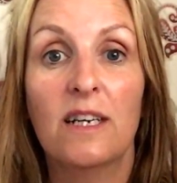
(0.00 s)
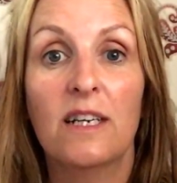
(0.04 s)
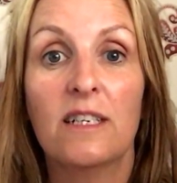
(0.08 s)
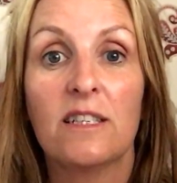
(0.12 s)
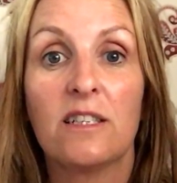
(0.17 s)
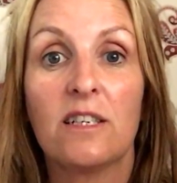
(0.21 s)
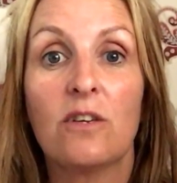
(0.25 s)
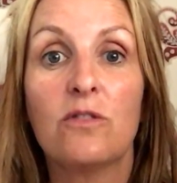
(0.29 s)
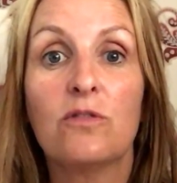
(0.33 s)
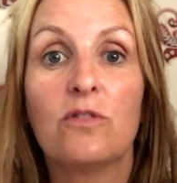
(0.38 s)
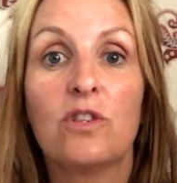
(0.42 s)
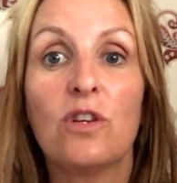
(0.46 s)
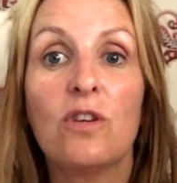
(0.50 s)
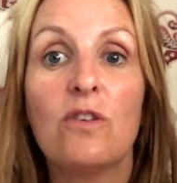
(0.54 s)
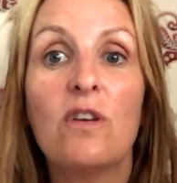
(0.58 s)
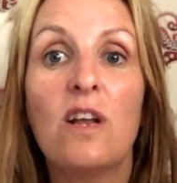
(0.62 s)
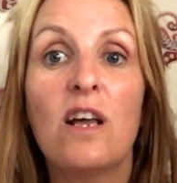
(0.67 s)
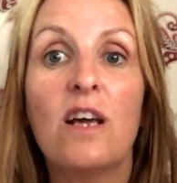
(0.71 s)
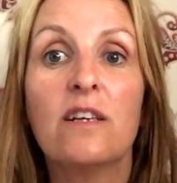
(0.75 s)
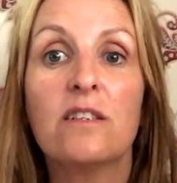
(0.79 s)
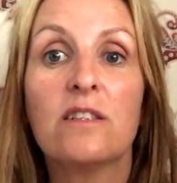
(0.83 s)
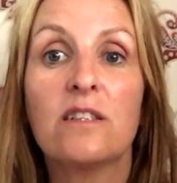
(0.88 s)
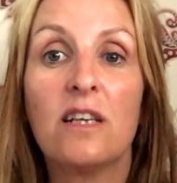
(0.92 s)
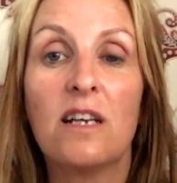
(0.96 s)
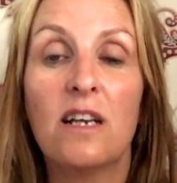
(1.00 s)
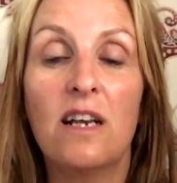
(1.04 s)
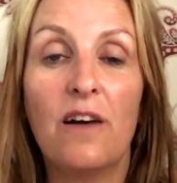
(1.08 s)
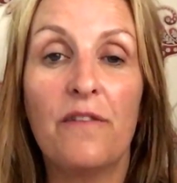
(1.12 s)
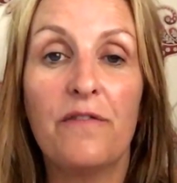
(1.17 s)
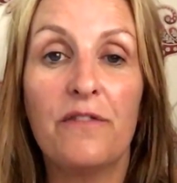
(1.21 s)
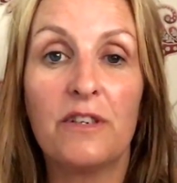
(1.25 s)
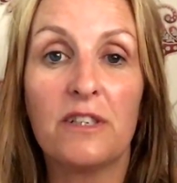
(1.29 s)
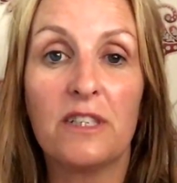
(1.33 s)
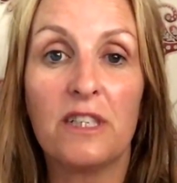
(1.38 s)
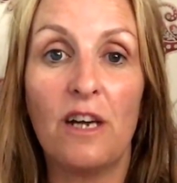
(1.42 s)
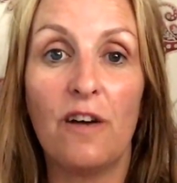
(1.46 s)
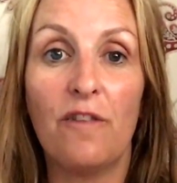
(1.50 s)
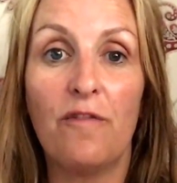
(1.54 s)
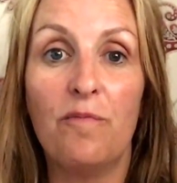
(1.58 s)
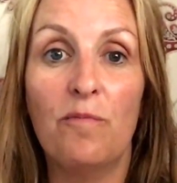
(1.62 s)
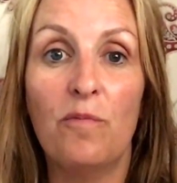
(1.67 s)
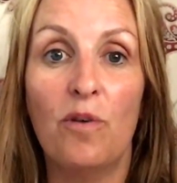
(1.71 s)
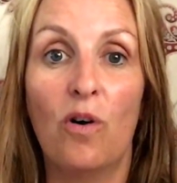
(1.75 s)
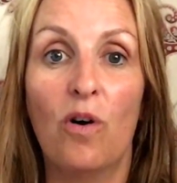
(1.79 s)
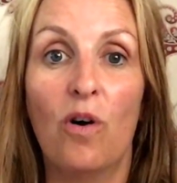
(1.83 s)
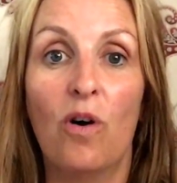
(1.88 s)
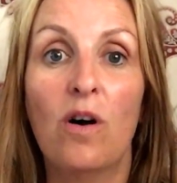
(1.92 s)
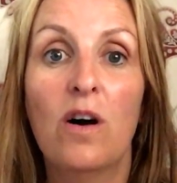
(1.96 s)
So do learn to love yourself
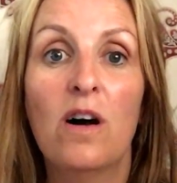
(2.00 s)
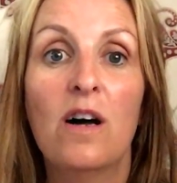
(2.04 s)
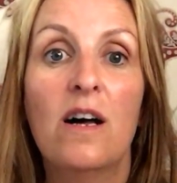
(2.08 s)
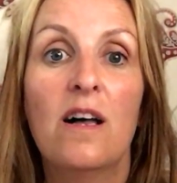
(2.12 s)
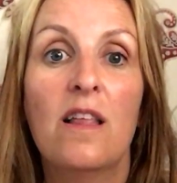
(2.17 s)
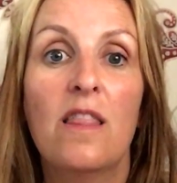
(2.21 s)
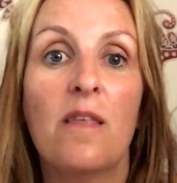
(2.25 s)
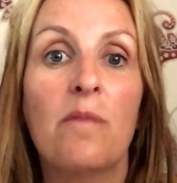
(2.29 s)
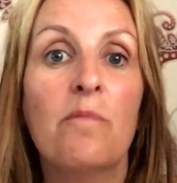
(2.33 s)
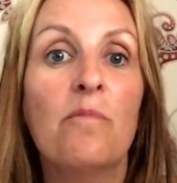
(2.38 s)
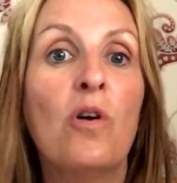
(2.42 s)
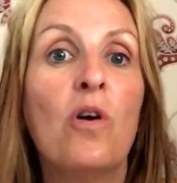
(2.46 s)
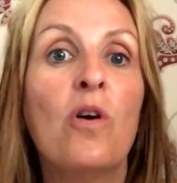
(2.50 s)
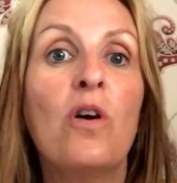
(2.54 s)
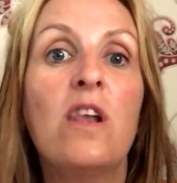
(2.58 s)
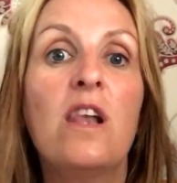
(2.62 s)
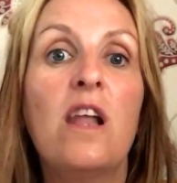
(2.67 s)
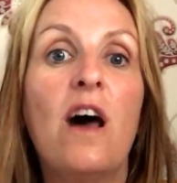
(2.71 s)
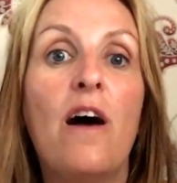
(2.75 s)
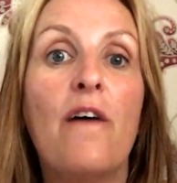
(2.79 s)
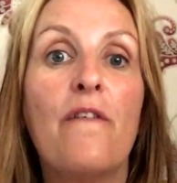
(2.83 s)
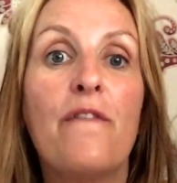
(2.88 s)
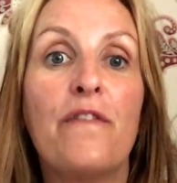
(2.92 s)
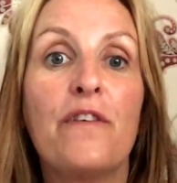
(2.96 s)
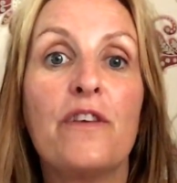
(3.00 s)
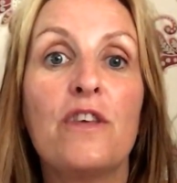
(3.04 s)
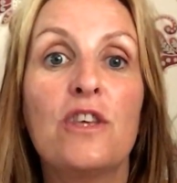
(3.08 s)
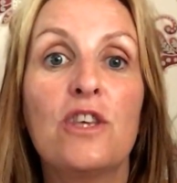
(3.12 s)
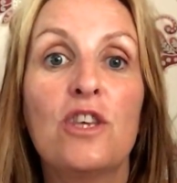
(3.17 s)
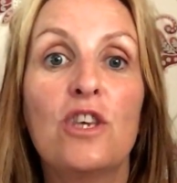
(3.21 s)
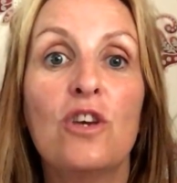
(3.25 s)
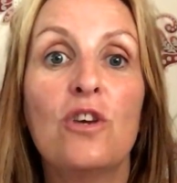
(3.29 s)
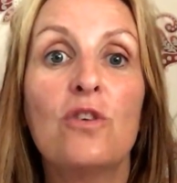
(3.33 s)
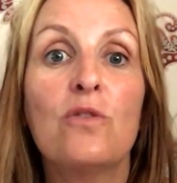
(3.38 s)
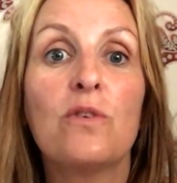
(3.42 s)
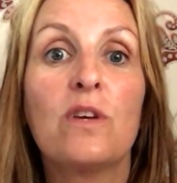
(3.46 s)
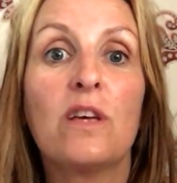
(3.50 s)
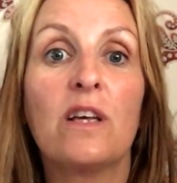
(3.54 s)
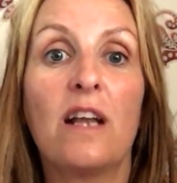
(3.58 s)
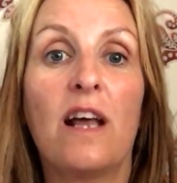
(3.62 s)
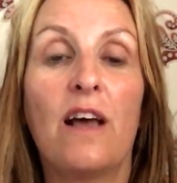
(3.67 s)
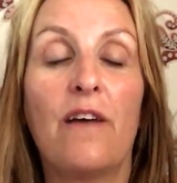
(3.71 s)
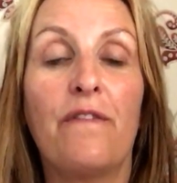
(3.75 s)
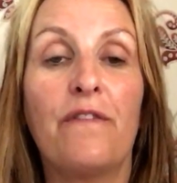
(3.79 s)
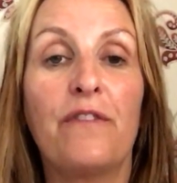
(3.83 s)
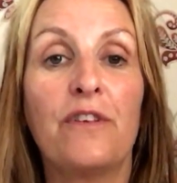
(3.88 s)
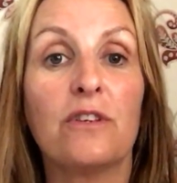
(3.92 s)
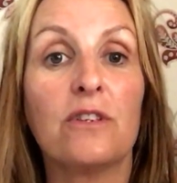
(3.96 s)
more. The more love you can
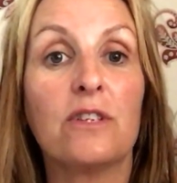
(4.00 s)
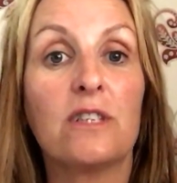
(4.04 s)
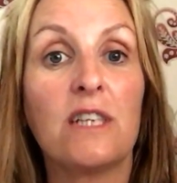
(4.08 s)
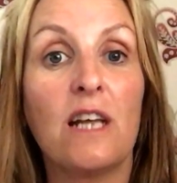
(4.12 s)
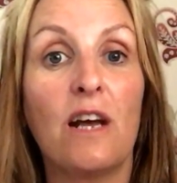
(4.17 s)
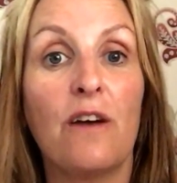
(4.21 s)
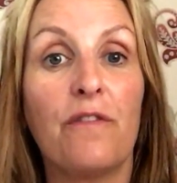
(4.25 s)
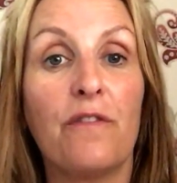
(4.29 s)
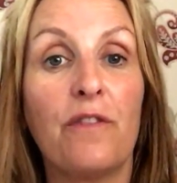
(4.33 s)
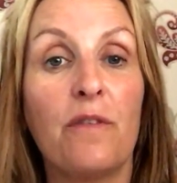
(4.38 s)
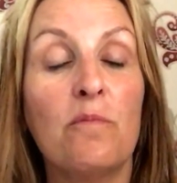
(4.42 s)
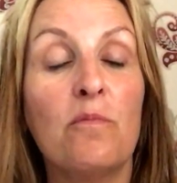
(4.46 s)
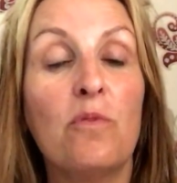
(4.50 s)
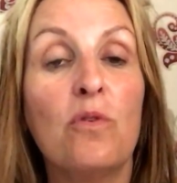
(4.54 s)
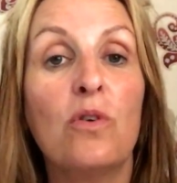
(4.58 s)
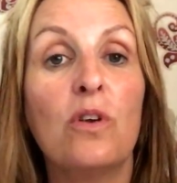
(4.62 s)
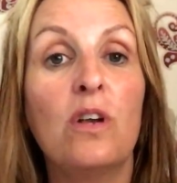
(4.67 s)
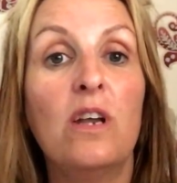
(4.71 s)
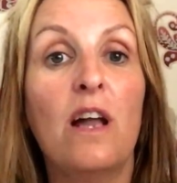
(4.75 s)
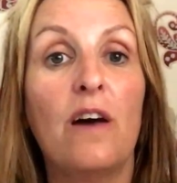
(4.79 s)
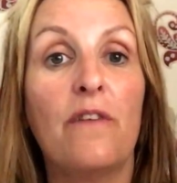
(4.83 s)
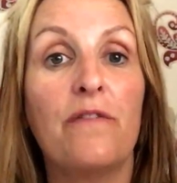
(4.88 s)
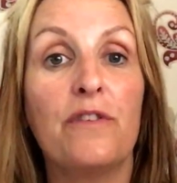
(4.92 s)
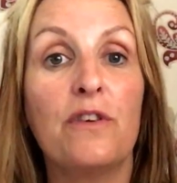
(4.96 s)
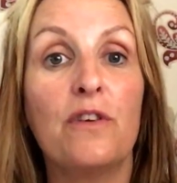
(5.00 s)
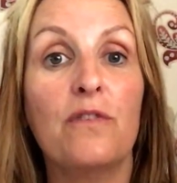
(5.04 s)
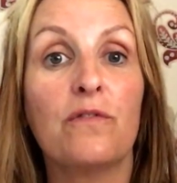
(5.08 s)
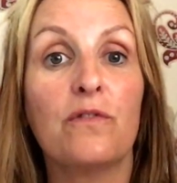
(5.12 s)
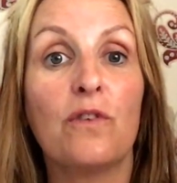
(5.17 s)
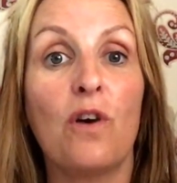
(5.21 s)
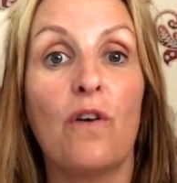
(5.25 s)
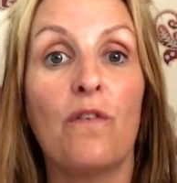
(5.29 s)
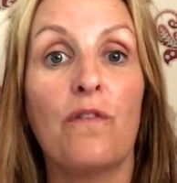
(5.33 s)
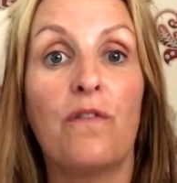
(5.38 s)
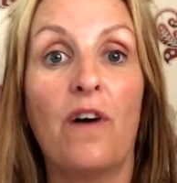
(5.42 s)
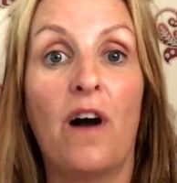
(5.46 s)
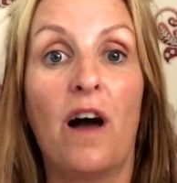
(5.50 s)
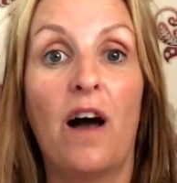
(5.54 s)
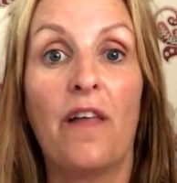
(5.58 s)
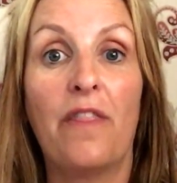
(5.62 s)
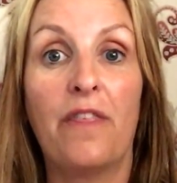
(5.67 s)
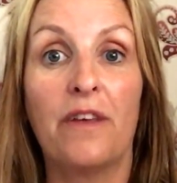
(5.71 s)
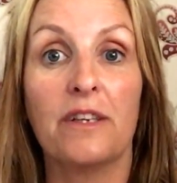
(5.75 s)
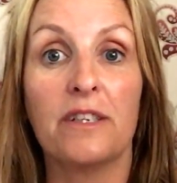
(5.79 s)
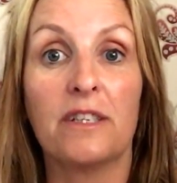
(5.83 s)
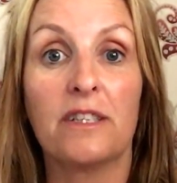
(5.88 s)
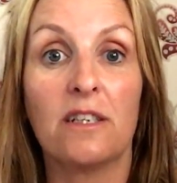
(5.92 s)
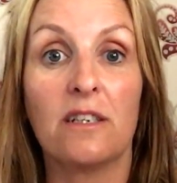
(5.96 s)
have for yourself, the more love you've got for
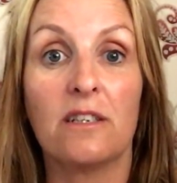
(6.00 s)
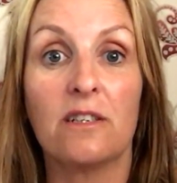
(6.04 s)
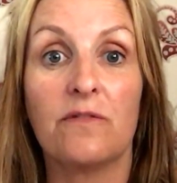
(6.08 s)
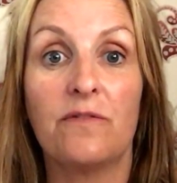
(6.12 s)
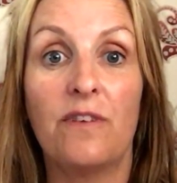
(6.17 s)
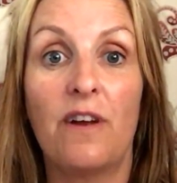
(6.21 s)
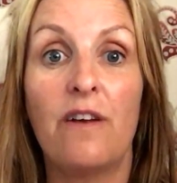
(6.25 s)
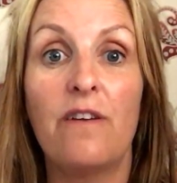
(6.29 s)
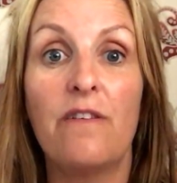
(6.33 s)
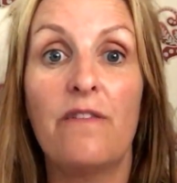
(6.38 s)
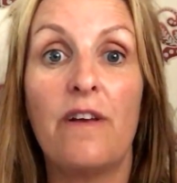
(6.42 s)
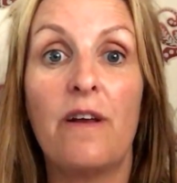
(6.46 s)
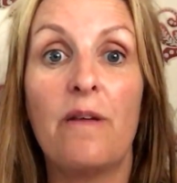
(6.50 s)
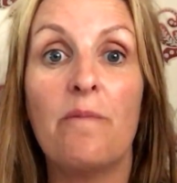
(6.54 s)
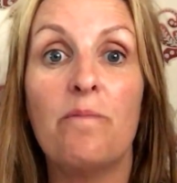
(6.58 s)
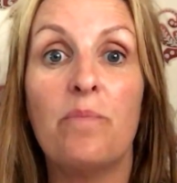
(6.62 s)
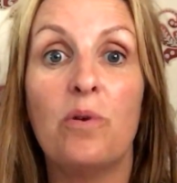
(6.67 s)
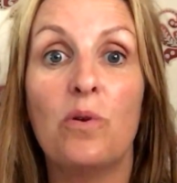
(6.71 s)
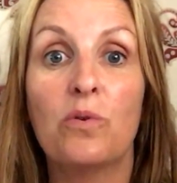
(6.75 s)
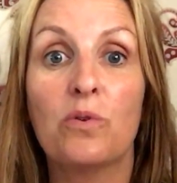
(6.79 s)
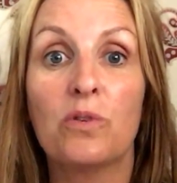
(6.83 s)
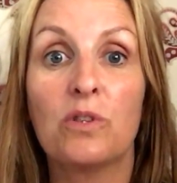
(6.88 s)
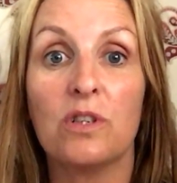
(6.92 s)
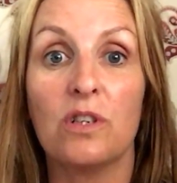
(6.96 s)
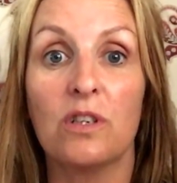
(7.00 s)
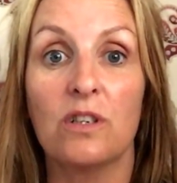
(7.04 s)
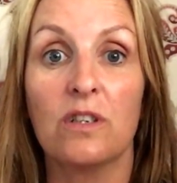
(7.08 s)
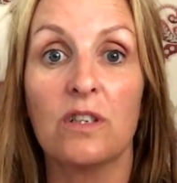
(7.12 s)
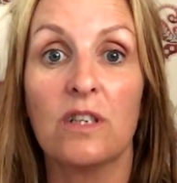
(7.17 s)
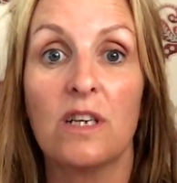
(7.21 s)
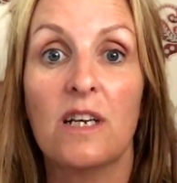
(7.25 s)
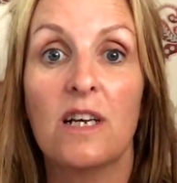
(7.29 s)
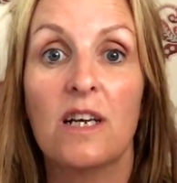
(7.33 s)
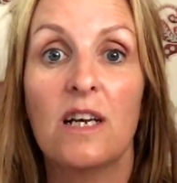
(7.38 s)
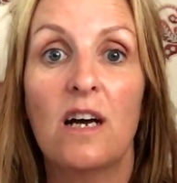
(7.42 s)
others. So it's very, very important.